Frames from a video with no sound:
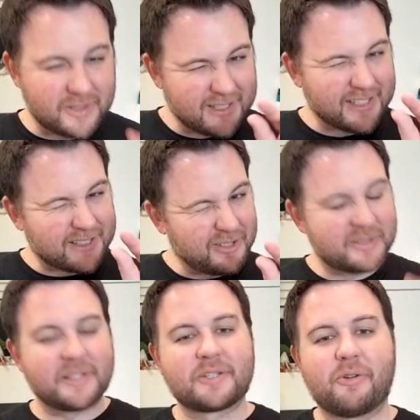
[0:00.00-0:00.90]
this
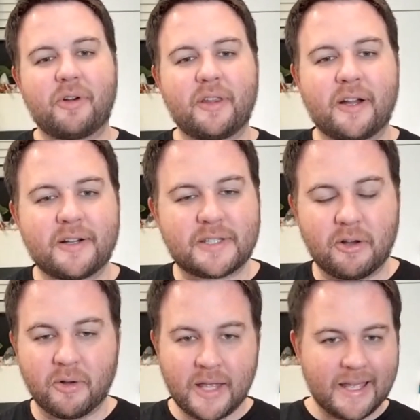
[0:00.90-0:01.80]
close to scoring there
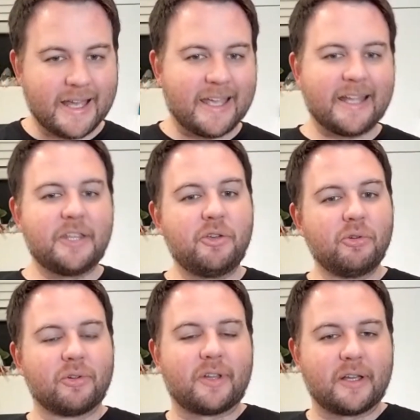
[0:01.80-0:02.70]
so again
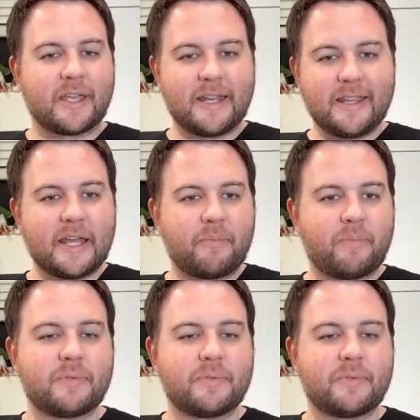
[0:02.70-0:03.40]
util- getting that